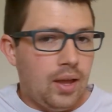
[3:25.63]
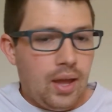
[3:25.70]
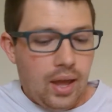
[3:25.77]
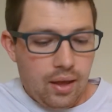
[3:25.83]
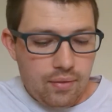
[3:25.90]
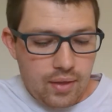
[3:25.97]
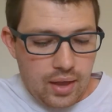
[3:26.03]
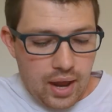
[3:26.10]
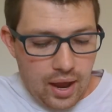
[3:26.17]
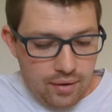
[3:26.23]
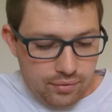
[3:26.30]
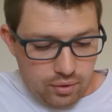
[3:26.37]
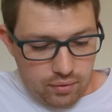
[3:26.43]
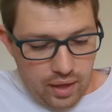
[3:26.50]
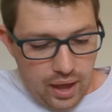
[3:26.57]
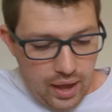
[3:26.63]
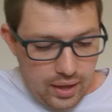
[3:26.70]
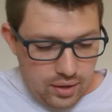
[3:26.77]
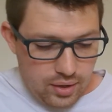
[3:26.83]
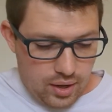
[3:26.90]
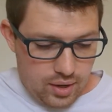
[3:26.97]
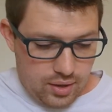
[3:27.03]
And then after
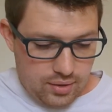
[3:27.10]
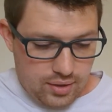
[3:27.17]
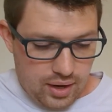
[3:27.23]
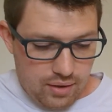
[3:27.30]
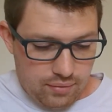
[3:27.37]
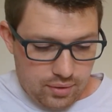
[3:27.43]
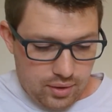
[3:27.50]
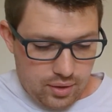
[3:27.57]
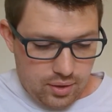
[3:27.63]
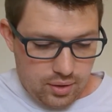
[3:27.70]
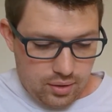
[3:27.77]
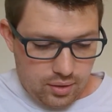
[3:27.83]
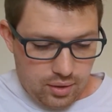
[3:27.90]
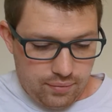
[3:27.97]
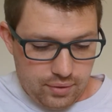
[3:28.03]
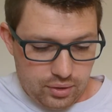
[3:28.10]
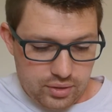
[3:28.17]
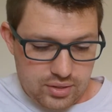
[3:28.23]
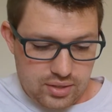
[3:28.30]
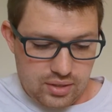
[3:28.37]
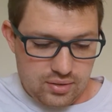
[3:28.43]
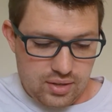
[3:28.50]
that, the
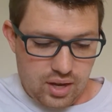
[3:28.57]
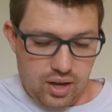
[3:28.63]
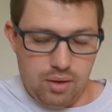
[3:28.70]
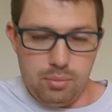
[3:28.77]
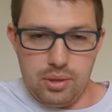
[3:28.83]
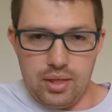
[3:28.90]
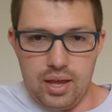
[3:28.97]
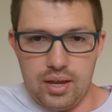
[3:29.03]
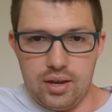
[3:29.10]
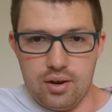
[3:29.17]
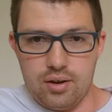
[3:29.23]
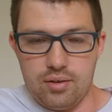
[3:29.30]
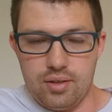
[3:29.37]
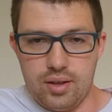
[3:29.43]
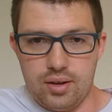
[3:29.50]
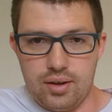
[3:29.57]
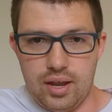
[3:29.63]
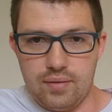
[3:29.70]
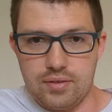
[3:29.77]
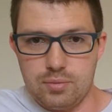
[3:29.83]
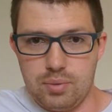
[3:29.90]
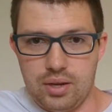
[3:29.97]
Philistines come and they hear that
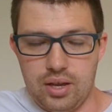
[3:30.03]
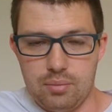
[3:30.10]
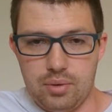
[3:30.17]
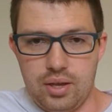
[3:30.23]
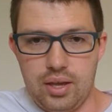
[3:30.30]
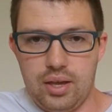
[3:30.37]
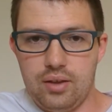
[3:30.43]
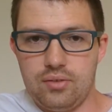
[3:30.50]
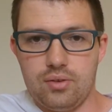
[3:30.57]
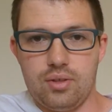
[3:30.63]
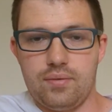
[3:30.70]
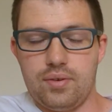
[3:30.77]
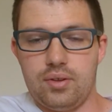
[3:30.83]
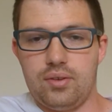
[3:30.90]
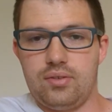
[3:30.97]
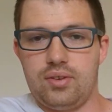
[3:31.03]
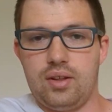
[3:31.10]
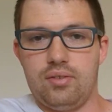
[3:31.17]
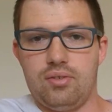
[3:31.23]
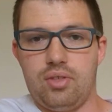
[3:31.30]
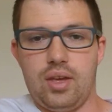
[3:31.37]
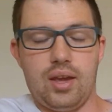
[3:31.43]
David's become king. So the
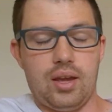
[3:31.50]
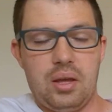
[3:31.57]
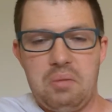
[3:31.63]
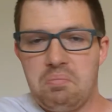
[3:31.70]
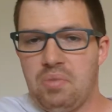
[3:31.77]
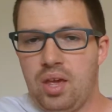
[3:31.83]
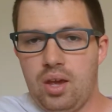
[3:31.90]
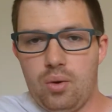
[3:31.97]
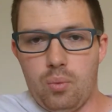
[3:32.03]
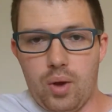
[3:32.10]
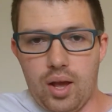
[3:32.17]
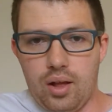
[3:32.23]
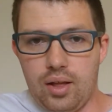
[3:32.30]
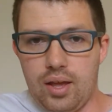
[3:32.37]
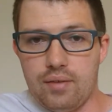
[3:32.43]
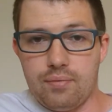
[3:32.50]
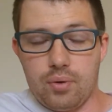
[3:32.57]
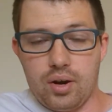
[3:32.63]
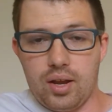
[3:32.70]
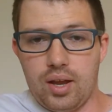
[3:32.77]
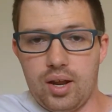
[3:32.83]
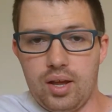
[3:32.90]
Philistines think, well, if we're
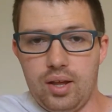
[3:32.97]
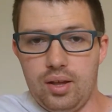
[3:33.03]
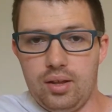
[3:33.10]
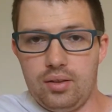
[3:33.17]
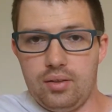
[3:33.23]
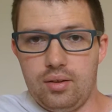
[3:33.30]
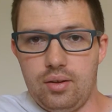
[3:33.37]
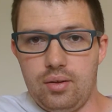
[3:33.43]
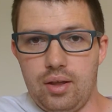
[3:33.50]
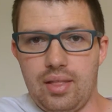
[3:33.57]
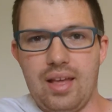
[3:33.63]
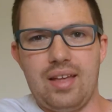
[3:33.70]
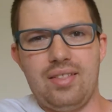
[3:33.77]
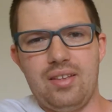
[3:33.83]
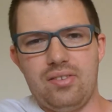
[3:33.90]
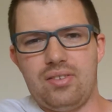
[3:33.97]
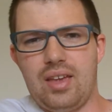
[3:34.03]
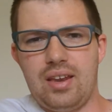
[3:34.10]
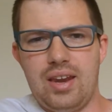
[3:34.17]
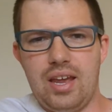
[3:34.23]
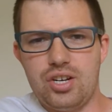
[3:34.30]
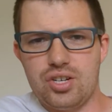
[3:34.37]
gonna,
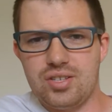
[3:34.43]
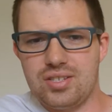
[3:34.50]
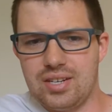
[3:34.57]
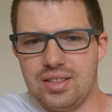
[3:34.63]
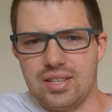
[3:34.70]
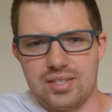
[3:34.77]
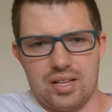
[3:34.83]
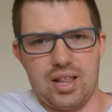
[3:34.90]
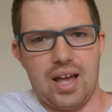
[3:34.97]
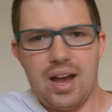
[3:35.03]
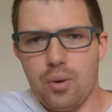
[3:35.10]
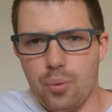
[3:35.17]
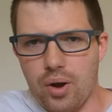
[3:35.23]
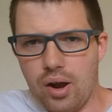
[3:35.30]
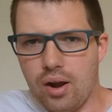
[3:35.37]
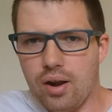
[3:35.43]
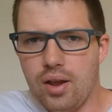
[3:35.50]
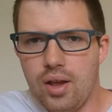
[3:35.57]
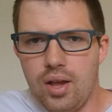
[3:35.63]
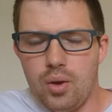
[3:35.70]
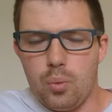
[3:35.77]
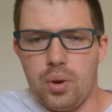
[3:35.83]
and nations did this a lot, where
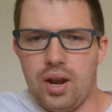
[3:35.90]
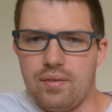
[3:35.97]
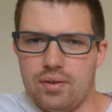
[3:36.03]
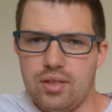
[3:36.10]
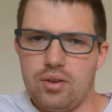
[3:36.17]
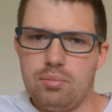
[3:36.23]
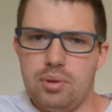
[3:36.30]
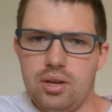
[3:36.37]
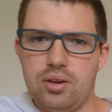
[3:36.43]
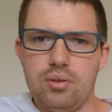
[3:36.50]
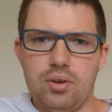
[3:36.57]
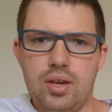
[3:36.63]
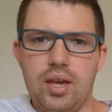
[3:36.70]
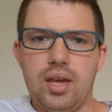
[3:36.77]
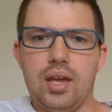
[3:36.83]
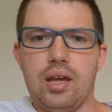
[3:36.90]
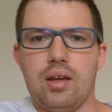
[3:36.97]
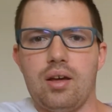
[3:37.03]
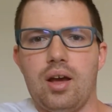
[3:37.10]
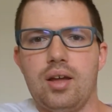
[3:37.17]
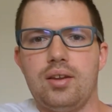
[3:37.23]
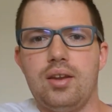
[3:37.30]
whenever there'd be a new king,
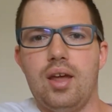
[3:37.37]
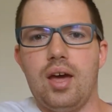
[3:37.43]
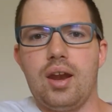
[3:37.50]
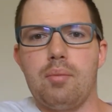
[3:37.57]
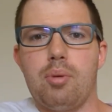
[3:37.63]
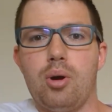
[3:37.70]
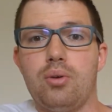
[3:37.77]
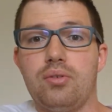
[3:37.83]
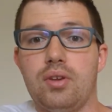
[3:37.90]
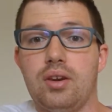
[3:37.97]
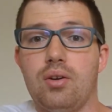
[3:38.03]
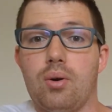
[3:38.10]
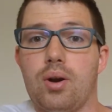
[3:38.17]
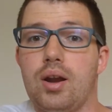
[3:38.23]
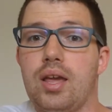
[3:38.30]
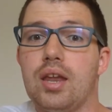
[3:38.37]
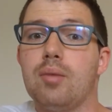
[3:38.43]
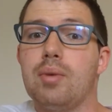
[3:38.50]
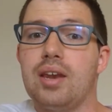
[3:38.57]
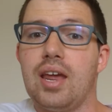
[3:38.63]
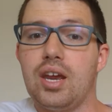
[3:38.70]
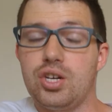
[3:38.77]
an opposing or an
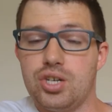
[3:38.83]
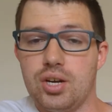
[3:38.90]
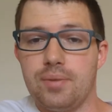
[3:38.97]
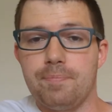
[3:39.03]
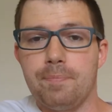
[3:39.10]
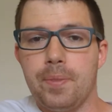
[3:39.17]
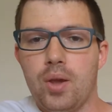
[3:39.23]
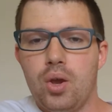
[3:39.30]
enemy nation